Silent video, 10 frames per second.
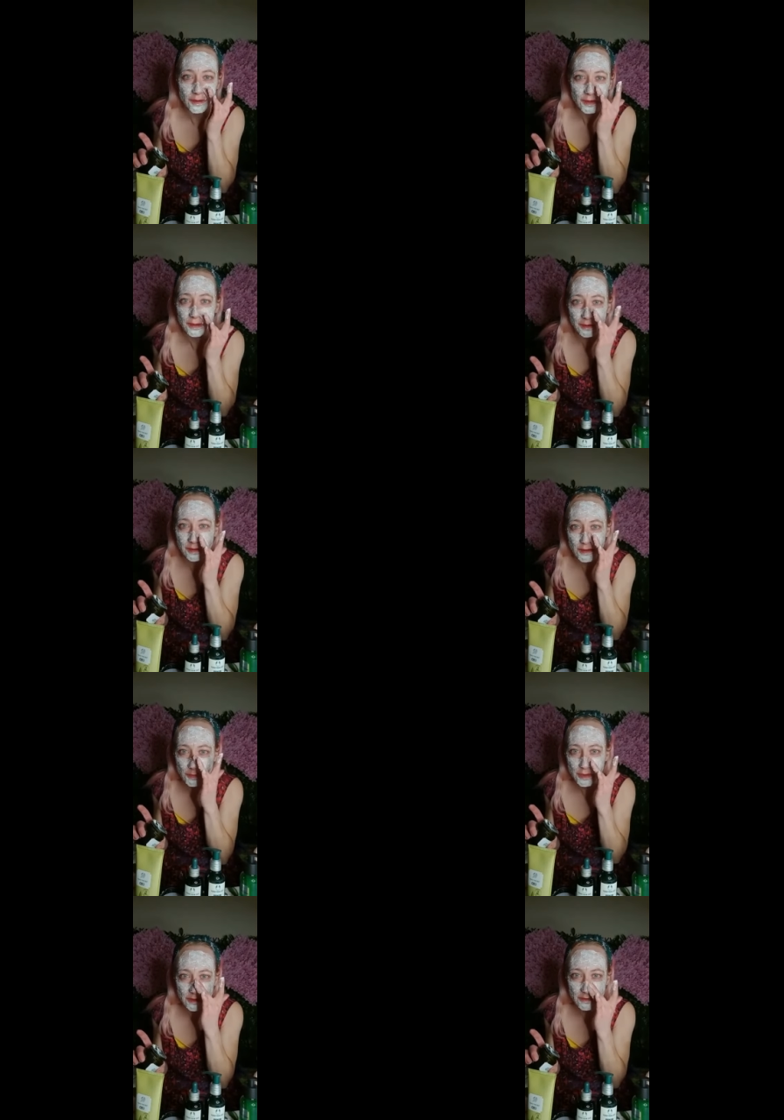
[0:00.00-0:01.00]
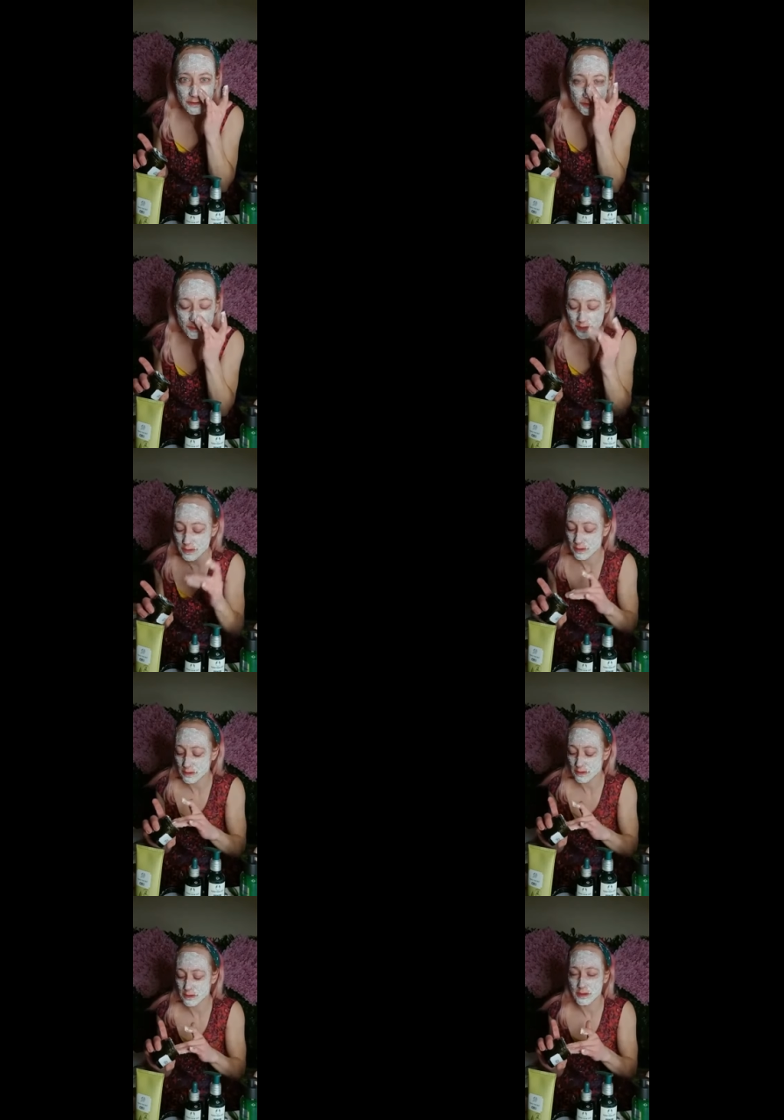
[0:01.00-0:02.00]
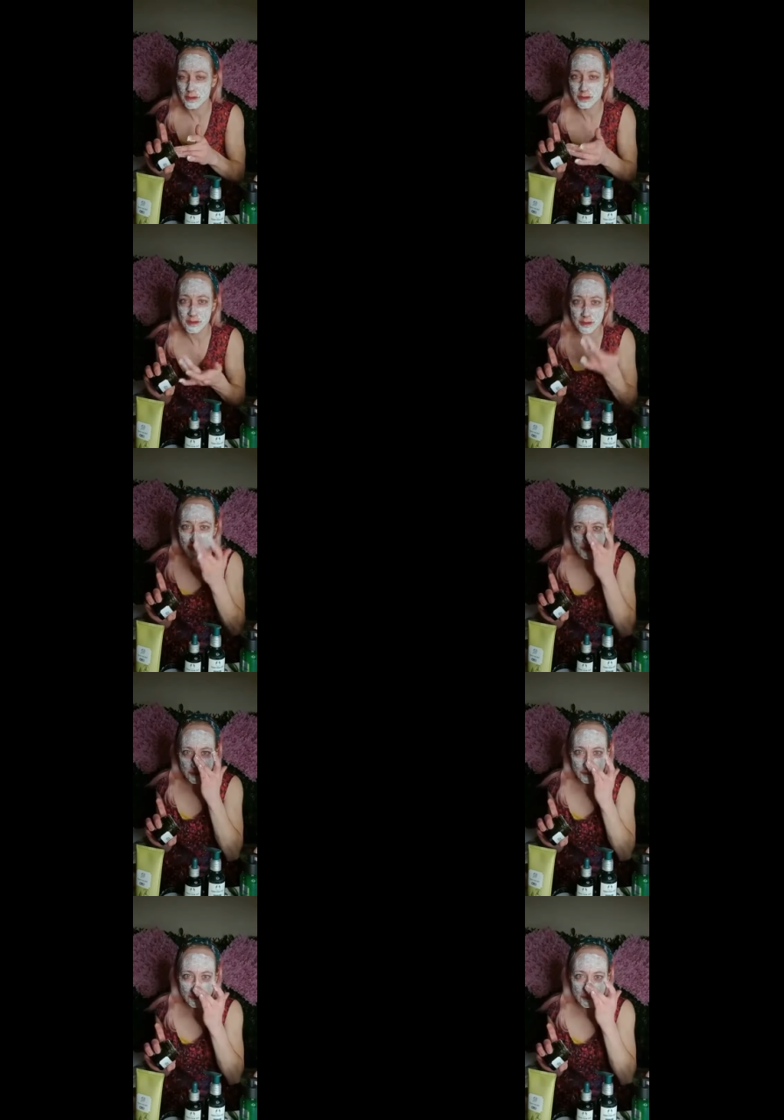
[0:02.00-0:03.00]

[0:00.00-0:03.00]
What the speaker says: right deep into my nose.